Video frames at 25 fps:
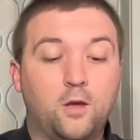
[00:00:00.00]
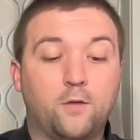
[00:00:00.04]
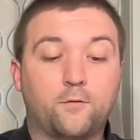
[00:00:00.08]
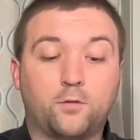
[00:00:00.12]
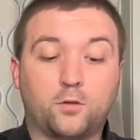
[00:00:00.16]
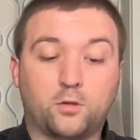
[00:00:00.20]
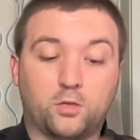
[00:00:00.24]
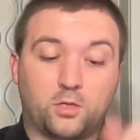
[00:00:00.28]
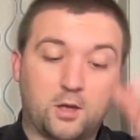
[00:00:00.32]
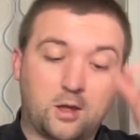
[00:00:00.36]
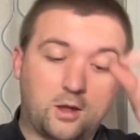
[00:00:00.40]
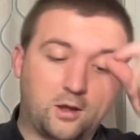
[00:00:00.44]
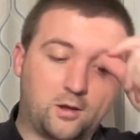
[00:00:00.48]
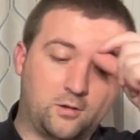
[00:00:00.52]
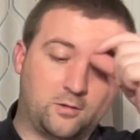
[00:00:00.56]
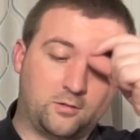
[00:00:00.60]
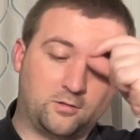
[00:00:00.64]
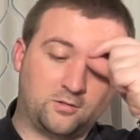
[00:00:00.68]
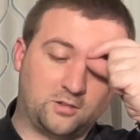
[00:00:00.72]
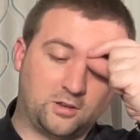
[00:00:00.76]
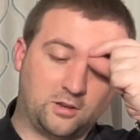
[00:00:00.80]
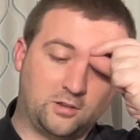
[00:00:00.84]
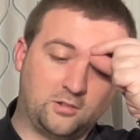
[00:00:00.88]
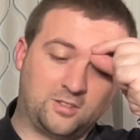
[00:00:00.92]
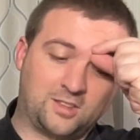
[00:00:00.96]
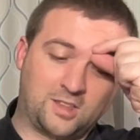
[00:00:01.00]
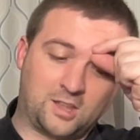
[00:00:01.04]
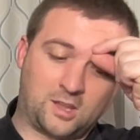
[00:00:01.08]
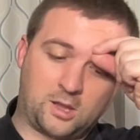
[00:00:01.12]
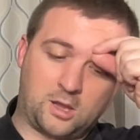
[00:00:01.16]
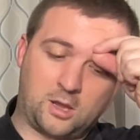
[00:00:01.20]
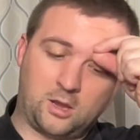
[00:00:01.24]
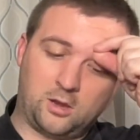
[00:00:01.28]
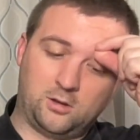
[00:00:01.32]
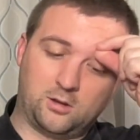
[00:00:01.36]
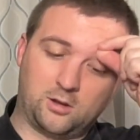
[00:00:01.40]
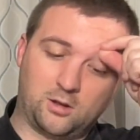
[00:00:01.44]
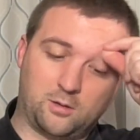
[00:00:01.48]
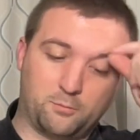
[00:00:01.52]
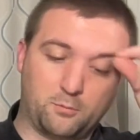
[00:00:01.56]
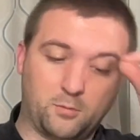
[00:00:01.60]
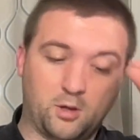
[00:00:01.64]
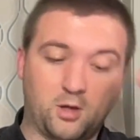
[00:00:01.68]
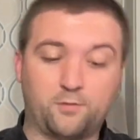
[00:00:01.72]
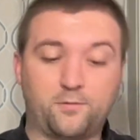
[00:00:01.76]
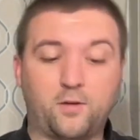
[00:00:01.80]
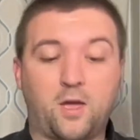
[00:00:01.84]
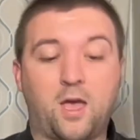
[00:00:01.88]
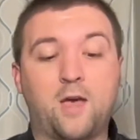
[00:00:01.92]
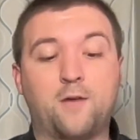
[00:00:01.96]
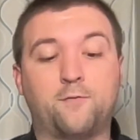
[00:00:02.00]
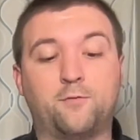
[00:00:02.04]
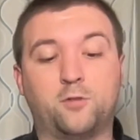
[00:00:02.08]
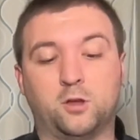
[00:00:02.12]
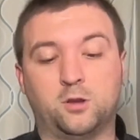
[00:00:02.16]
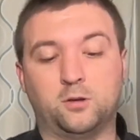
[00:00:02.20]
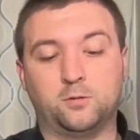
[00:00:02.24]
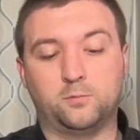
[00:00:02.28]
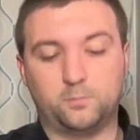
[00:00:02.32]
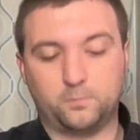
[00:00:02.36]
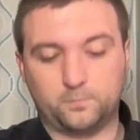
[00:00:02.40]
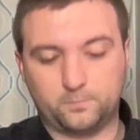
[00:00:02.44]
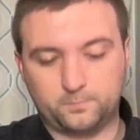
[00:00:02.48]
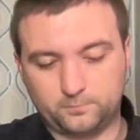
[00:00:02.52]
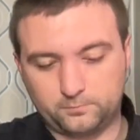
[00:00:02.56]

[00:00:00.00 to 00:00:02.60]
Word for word: for theirs is the kingdom of heaven.